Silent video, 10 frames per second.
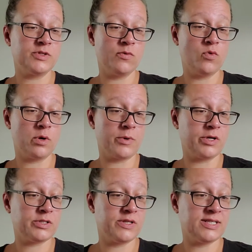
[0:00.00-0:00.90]
Warmer
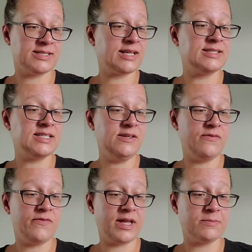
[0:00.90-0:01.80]
to the Scentsy
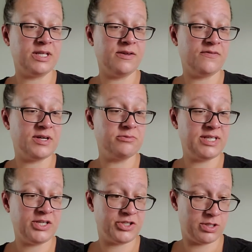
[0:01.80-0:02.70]
Family
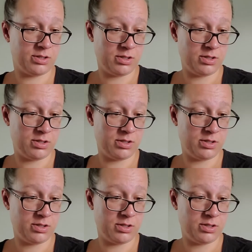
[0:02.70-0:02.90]
Foundation.